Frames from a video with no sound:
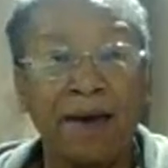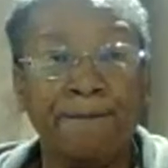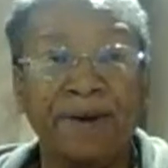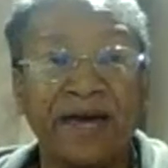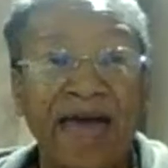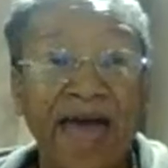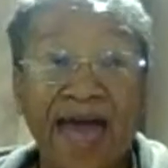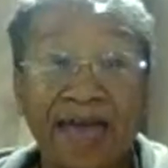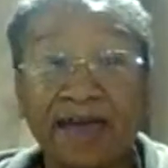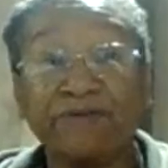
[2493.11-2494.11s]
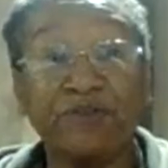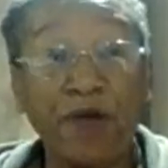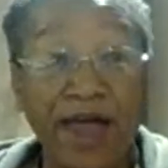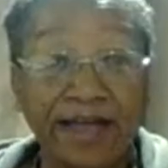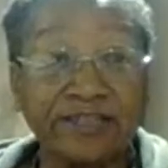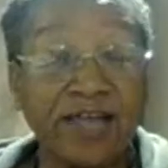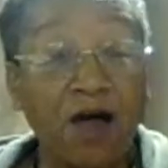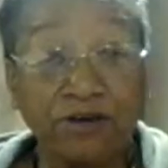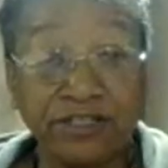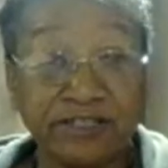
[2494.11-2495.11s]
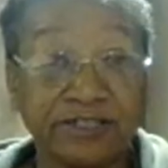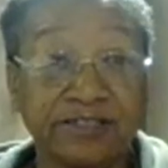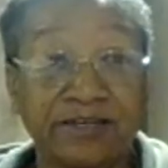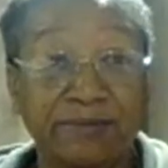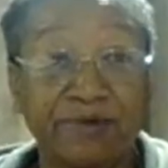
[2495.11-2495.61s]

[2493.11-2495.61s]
But I have tried talking to them.